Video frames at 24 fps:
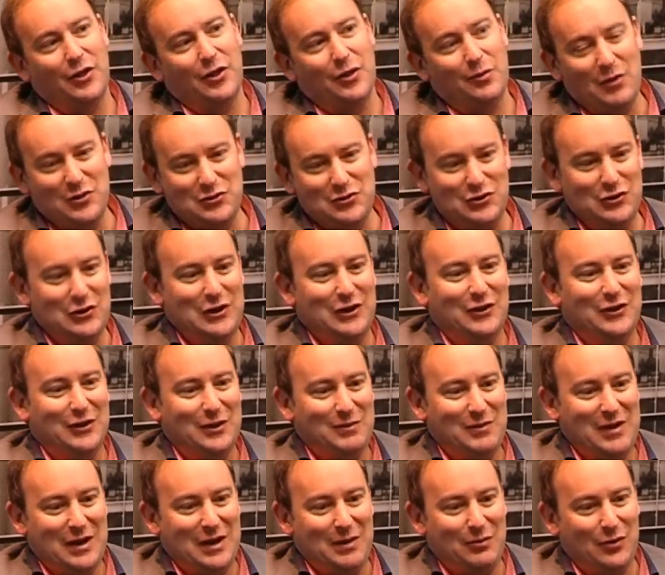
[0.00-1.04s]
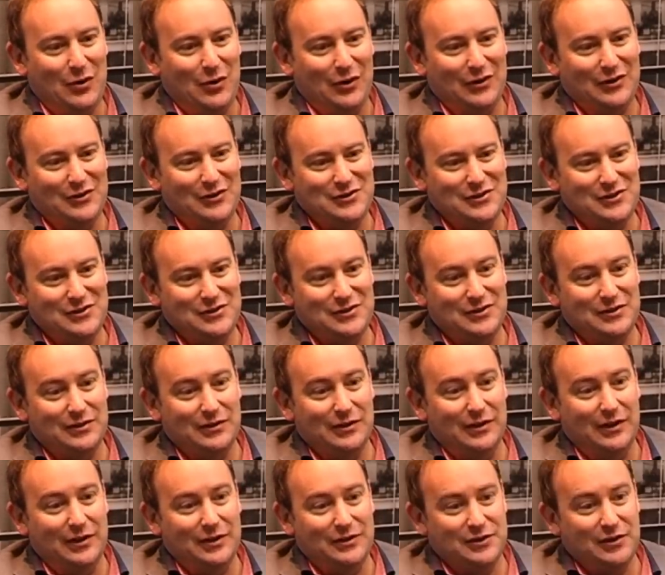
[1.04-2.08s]
the most unique thing about our product is
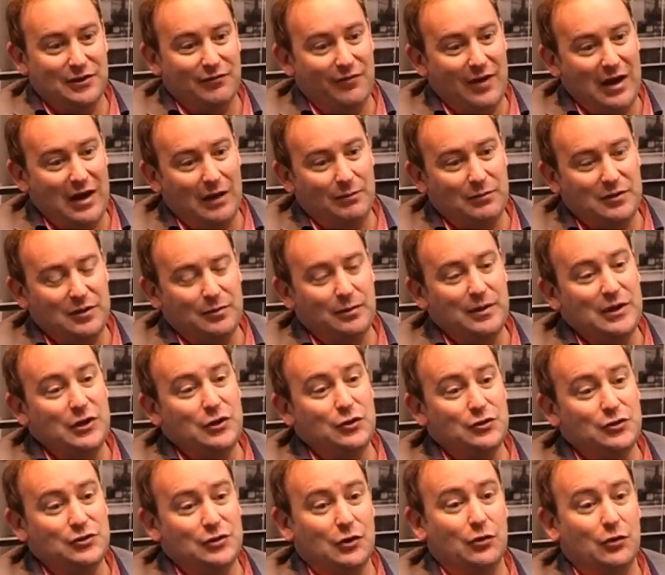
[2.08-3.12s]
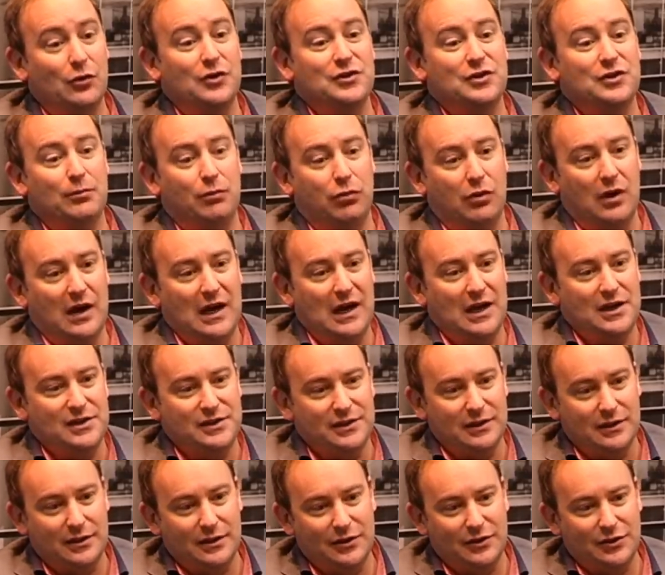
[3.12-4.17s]
it's developed to be used across the
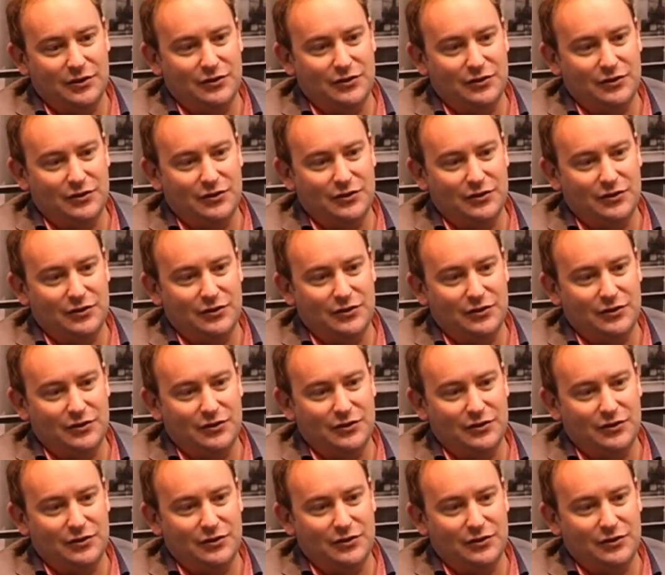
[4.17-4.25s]
browser.